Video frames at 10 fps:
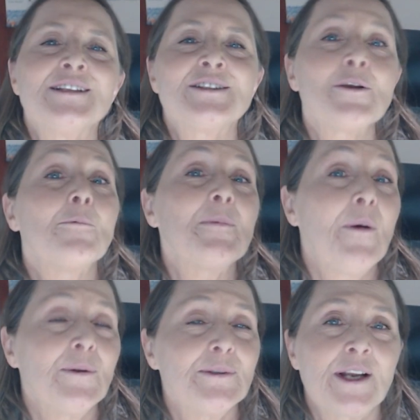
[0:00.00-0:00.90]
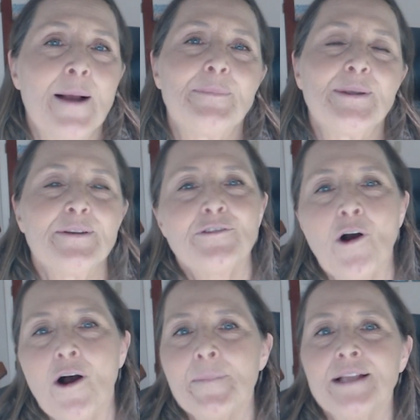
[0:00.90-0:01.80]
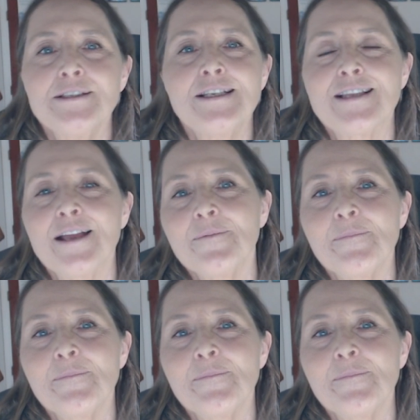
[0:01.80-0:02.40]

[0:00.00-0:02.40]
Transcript: So we pulled a couple of comments that